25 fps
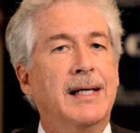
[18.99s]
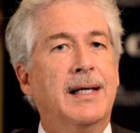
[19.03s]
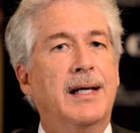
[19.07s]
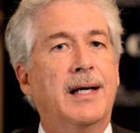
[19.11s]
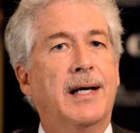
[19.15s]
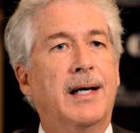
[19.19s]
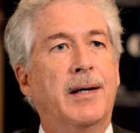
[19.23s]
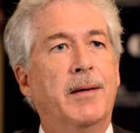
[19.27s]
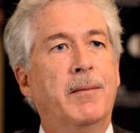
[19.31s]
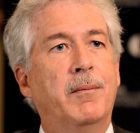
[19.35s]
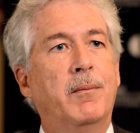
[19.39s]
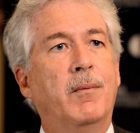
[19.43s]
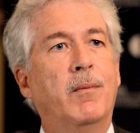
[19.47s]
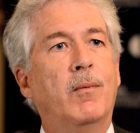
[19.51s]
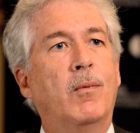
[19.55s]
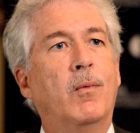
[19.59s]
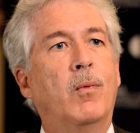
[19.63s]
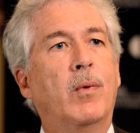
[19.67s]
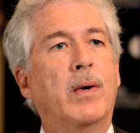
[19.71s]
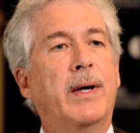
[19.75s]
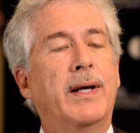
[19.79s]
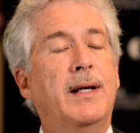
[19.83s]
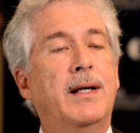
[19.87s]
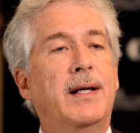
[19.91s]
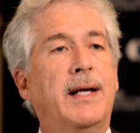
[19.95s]

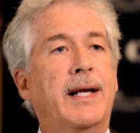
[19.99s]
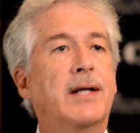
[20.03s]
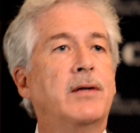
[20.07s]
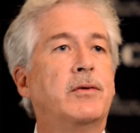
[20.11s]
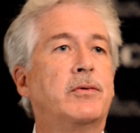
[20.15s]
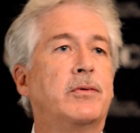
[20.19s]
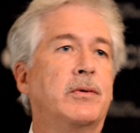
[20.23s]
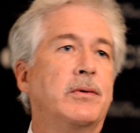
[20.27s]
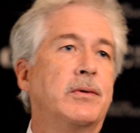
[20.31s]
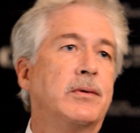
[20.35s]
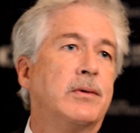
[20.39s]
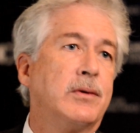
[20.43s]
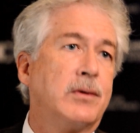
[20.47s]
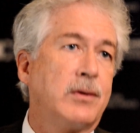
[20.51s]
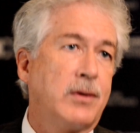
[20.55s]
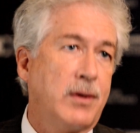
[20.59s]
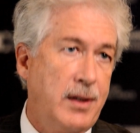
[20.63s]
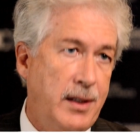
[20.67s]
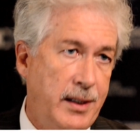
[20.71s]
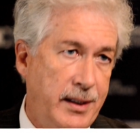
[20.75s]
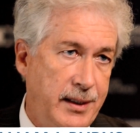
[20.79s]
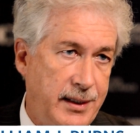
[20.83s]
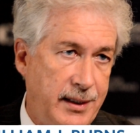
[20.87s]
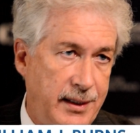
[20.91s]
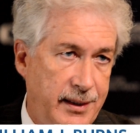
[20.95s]
When Andrew
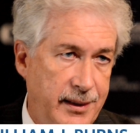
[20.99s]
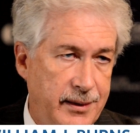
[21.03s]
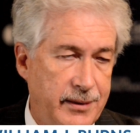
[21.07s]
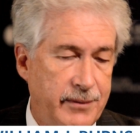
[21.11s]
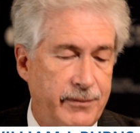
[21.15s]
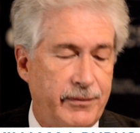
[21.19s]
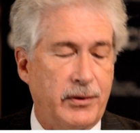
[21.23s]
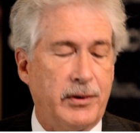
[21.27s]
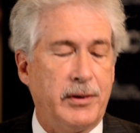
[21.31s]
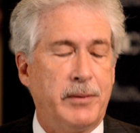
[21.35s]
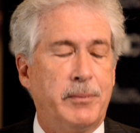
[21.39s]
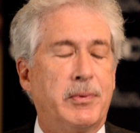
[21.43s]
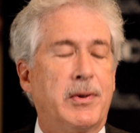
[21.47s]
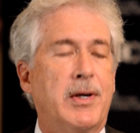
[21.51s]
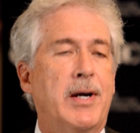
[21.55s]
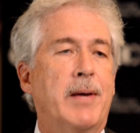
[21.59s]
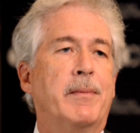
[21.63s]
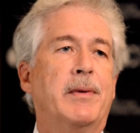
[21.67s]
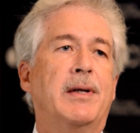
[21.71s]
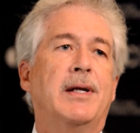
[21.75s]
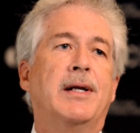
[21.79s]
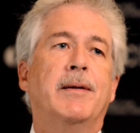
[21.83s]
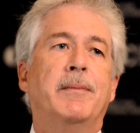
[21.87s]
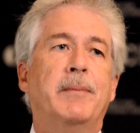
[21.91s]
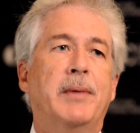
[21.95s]
Carnegie, a very
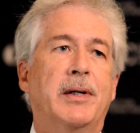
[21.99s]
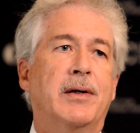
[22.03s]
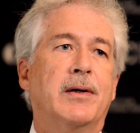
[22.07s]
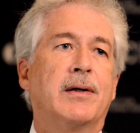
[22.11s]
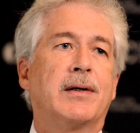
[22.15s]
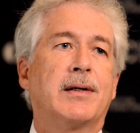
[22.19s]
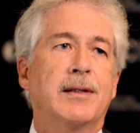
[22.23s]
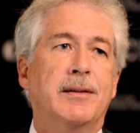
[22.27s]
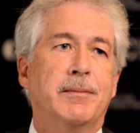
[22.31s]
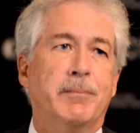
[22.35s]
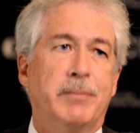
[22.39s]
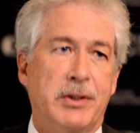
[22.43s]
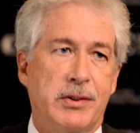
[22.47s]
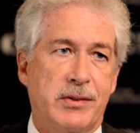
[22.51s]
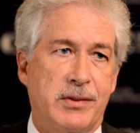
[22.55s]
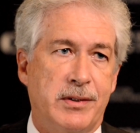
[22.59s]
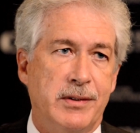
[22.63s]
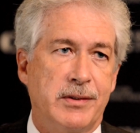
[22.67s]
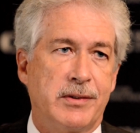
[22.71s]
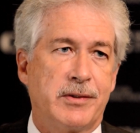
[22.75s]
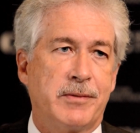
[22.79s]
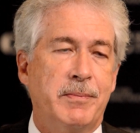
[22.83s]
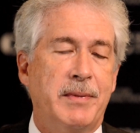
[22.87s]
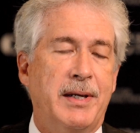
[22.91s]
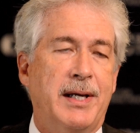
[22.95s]
prominent American
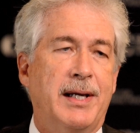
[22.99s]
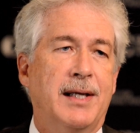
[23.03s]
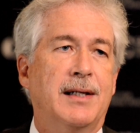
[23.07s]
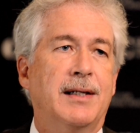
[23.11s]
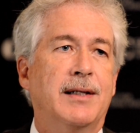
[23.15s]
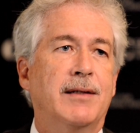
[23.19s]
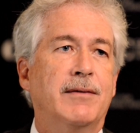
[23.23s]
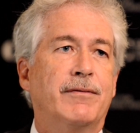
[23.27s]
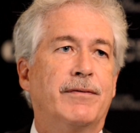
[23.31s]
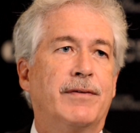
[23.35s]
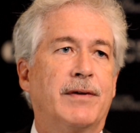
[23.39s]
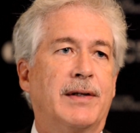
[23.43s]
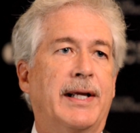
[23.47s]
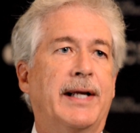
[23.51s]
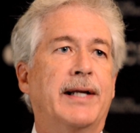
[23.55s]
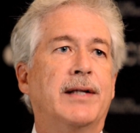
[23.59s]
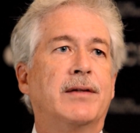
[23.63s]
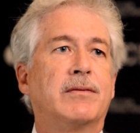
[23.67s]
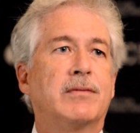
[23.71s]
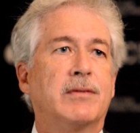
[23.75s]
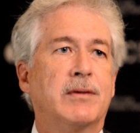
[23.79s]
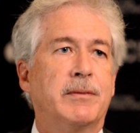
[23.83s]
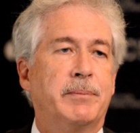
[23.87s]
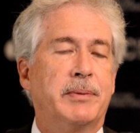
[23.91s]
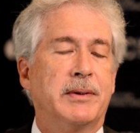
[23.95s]
businessman and
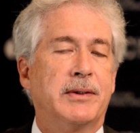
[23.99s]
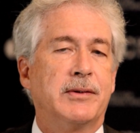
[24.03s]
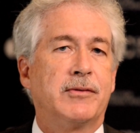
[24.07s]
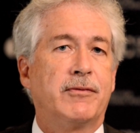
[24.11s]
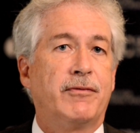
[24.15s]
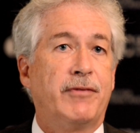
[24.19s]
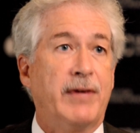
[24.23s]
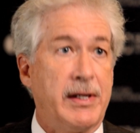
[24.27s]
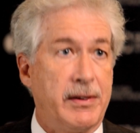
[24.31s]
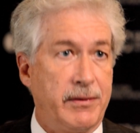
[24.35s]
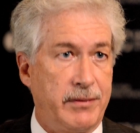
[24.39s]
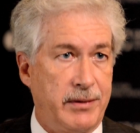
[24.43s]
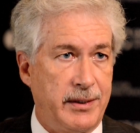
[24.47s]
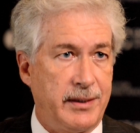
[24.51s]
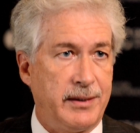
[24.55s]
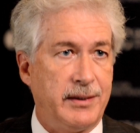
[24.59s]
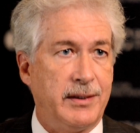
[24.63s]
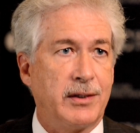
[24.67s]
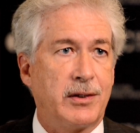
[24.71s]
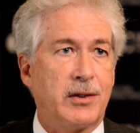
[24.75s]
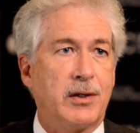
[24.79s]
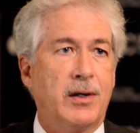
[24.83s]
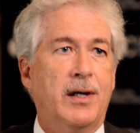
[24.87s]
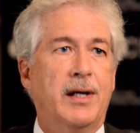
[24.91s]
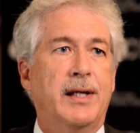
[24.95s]
philanthropist, founded
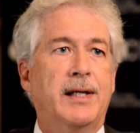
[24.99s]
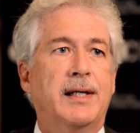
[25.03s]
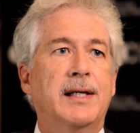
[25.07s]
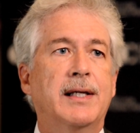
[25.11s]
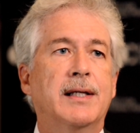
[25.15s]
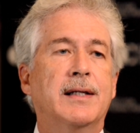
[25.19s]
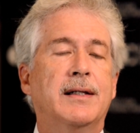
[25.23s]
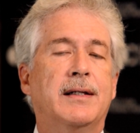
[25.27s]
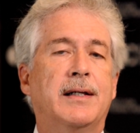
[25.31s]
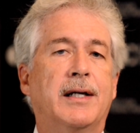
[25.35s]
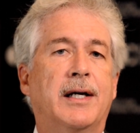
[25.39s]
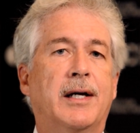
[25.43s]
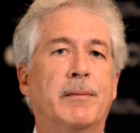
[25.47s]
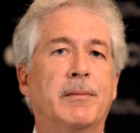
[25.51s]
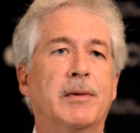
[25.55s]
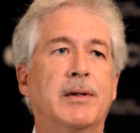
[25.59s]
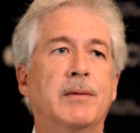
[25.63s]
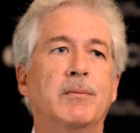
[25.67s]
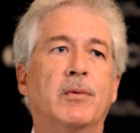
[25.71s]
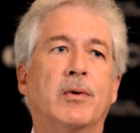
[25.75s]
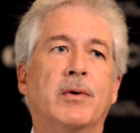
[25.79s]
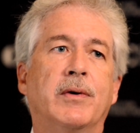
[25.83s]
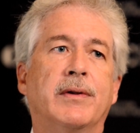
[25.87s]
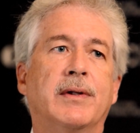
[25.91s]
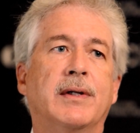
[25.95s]
the Carnegie
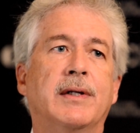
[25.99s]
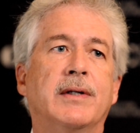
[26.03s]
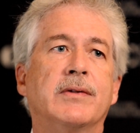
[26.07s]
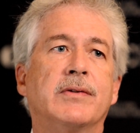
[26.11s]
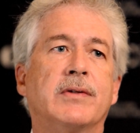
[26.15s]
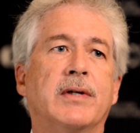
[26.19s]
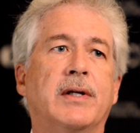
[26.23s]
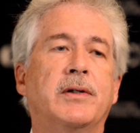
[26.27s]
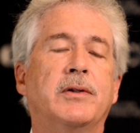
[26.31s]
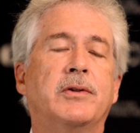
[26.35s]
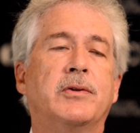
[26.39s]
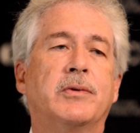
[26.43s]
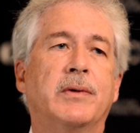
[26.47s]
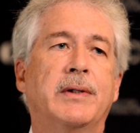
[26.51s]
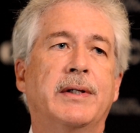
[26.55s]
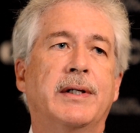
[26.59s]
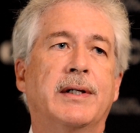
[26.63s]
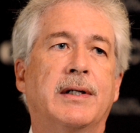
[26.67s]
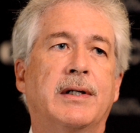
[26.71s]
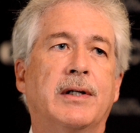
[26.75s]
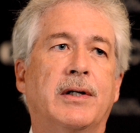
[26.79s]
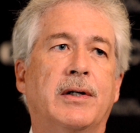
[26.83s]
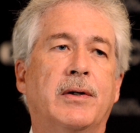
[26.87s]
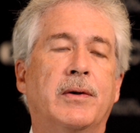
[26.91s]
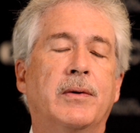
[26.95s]
Endowment more than a century
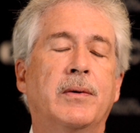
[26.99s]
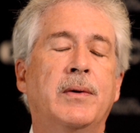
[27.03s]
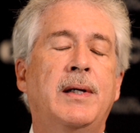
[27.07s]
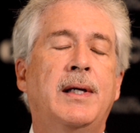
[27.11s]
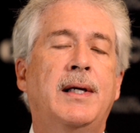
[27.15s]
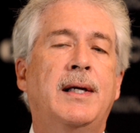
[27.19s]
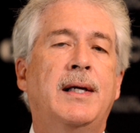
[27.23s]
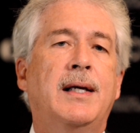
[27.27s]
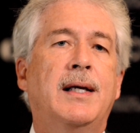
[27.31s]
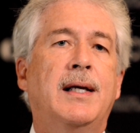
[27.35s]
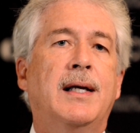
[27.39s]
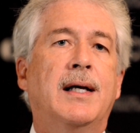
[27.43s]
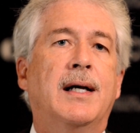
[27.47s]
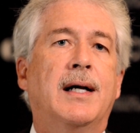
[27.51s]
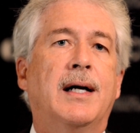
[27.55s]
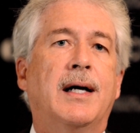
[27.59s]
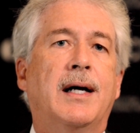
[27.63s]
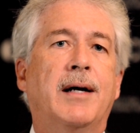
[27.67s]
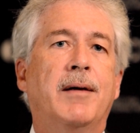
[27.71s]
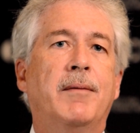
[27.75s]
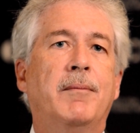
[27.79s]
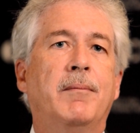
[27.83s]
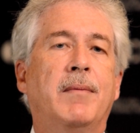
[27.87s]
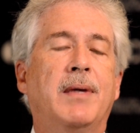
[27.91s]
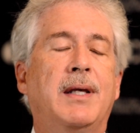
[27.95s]
ago,
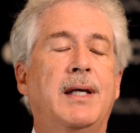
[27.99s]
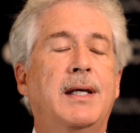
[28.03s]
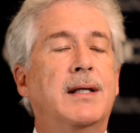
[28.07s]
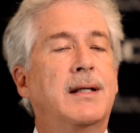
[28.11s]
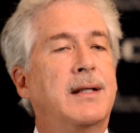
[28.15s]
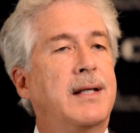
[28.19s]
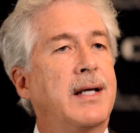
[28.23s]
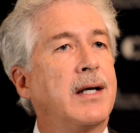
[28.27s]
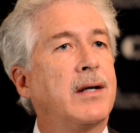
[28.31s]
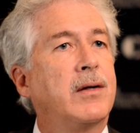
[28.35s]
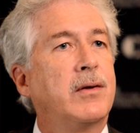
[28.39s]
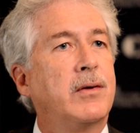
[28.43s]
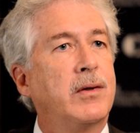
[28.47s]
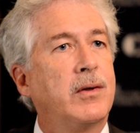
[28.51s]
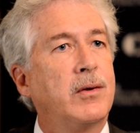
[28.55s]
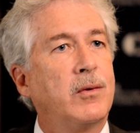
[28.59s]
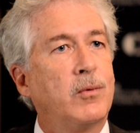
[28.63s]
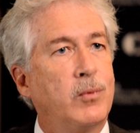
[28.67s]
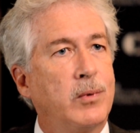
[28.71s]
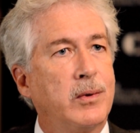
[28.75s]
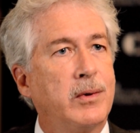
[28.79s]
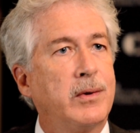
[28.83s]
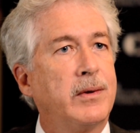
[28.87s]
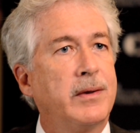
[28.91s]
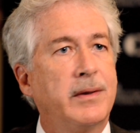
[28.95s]
he encountered a
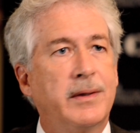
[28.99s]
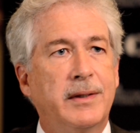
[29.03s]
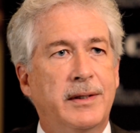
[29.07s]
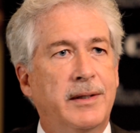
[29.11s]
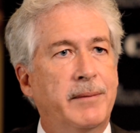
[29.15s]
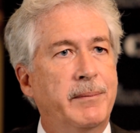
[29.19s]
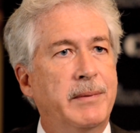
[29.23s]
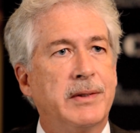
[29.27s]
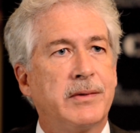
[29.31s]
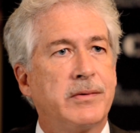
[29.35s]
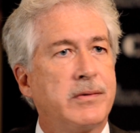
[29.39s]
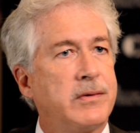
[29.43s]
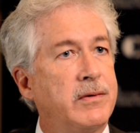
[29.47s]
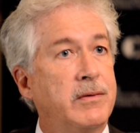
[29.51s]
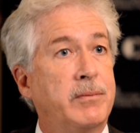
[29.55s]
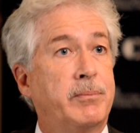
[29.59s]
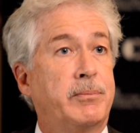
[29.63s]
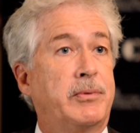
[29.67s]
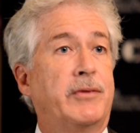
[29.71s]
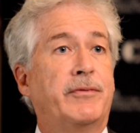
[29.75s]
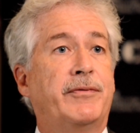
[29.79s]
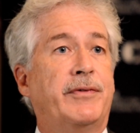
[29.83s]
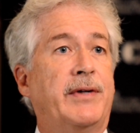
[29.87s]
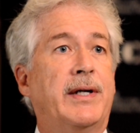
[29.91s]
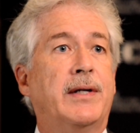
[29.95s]
world in the midst of
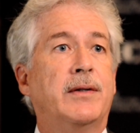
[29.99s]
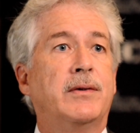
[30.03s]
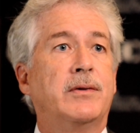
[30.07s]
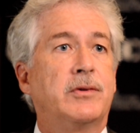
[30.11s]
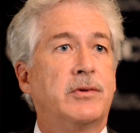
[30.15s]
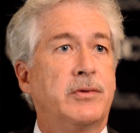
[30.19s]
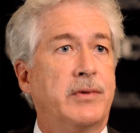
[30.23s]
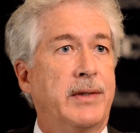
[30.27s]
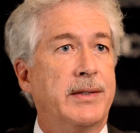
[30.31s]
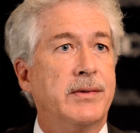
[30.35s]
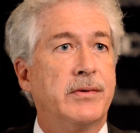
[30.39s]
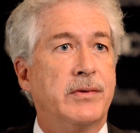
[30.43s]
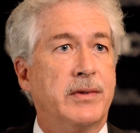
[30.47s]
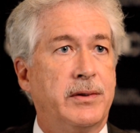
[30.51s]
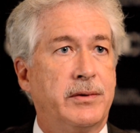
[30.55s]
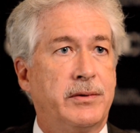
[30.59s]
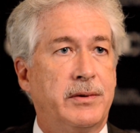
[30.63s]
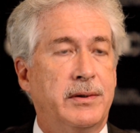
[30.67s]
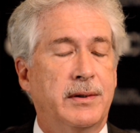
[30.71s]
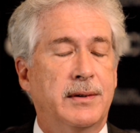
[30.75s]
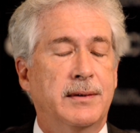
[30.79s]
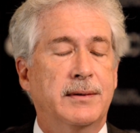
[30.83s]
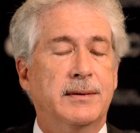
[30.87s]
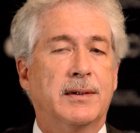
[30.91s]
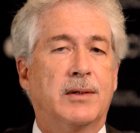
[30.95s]
profound
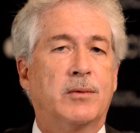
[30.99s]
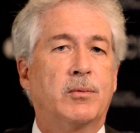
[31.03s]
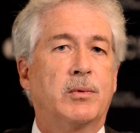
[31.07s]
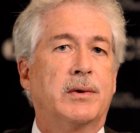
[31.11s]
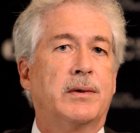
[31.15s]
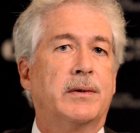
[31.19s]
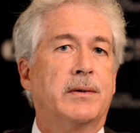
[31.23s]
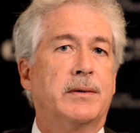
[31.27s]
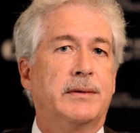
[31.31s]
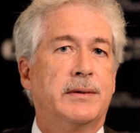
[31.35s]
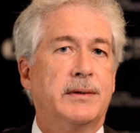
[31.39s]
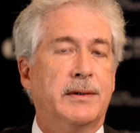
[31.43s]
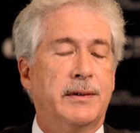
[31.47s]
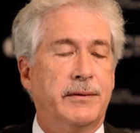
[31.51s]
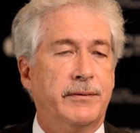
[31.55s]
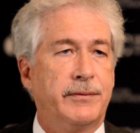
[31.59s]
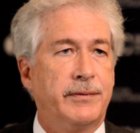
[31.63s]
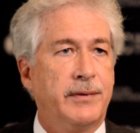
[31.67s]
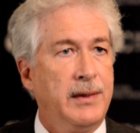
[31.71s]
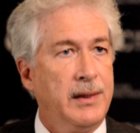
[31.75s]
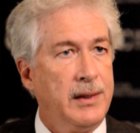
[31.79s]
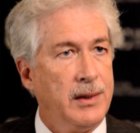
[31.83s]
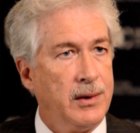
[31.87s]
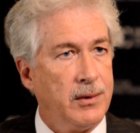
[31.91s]
transition, a world of